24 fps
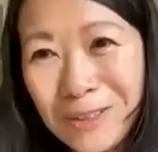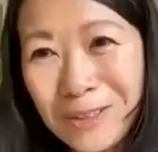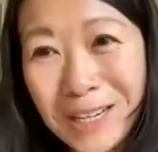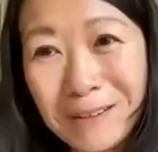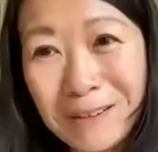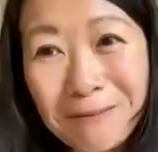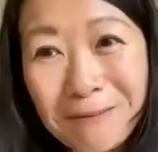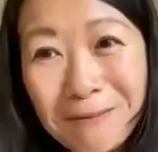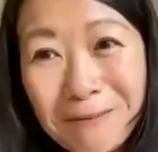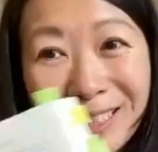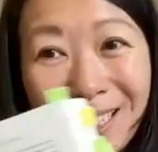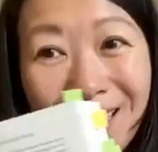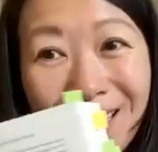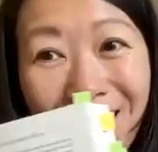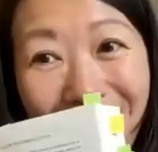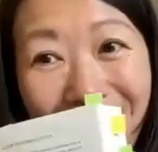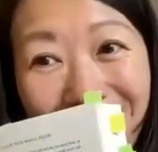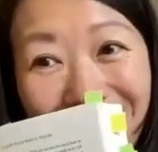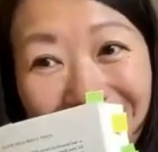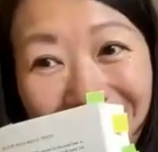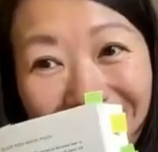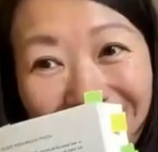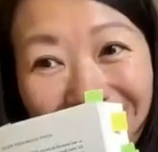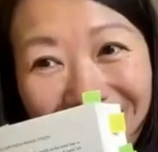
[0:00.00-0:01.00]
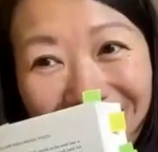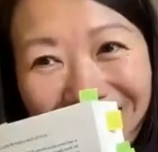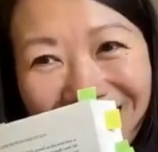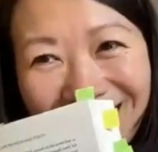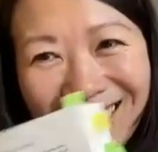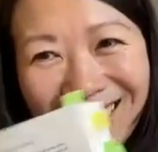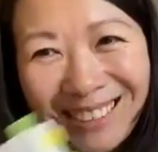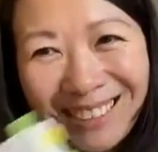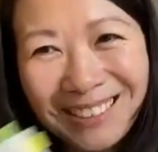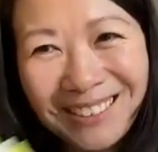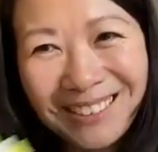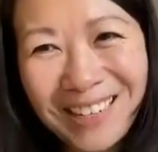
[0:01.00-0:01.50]
confess I highlight.
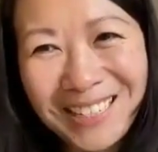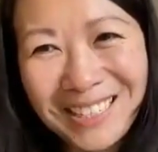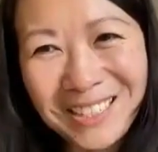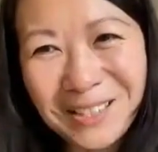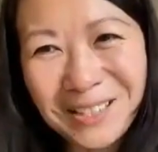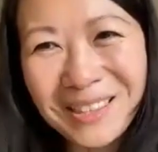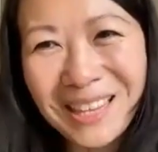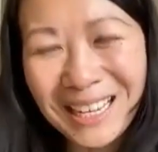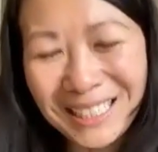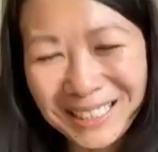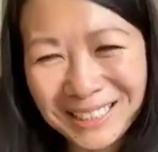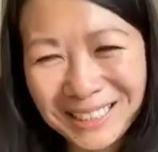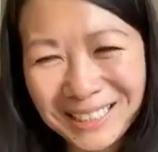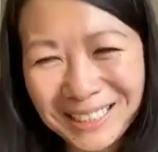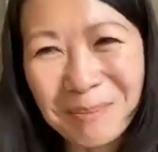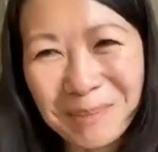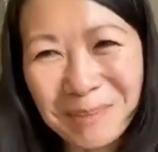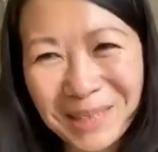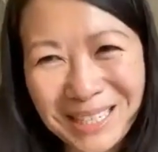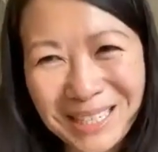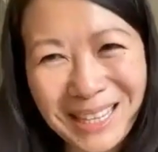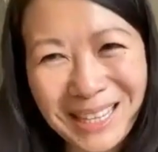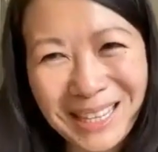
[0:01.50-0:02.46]
So I know that's something